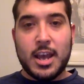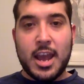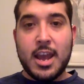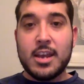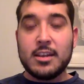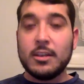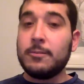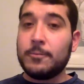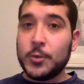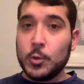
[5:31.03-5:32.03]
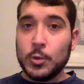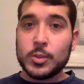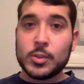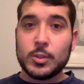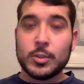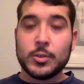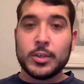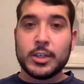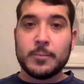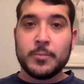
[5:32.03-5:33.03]
and a fuel
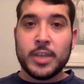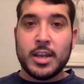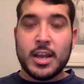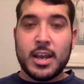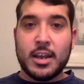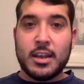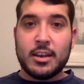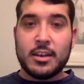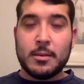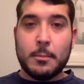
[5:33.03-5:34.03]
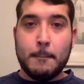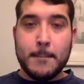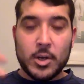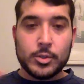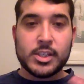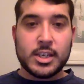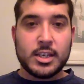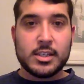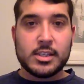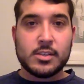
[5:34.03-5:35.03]
solenoid. And most
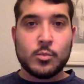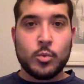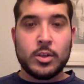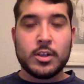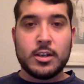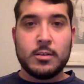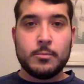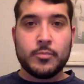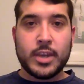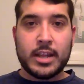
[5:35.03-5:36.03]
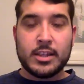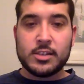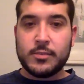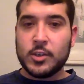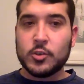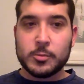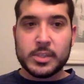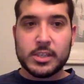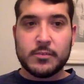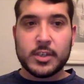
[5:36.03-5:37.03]
kits will come, at least vehicle
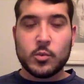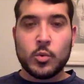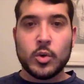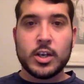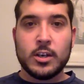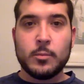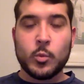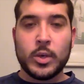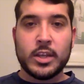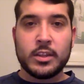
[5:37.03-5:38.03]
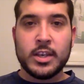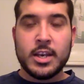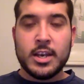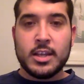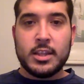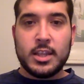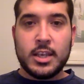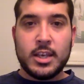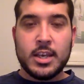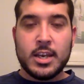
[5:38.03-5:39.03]
specific, will come with
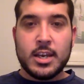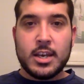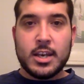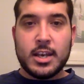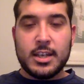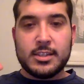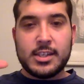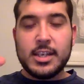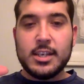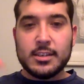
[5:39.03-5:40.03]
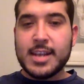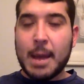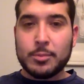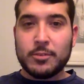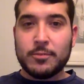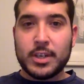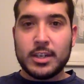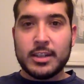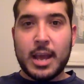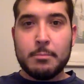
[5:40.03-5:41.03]
a T adapter
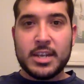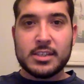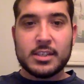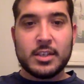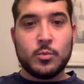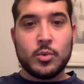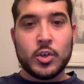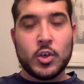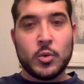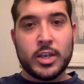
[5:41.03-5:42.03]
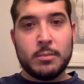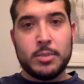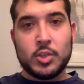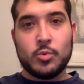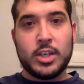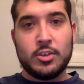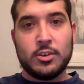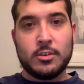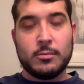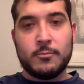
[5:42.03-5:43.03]
fitting that basically will go in between
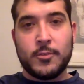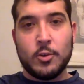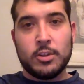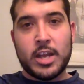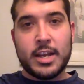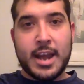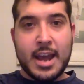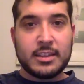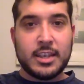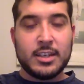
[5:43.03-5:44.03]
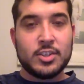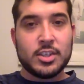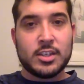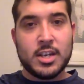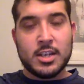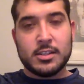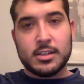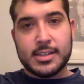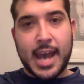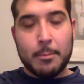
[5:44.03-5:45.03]
your fuel line at the engine
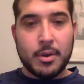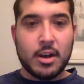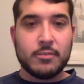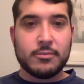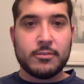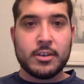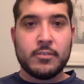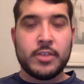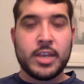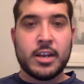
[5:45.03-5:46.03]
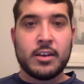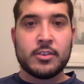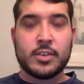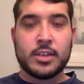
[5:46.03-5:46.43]
to tap off of there